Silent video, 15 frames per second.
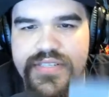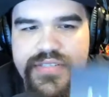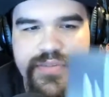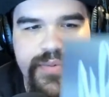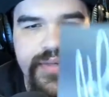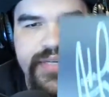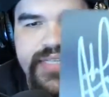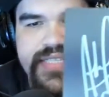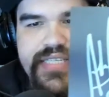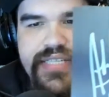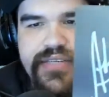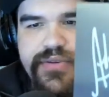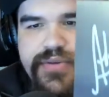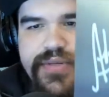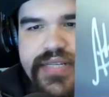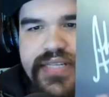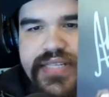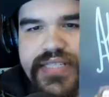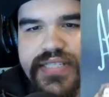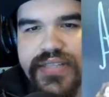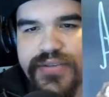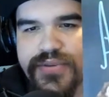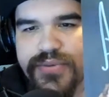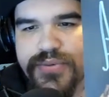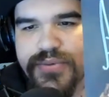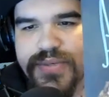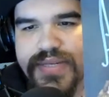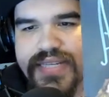So we're gonna see who it is. Ooh,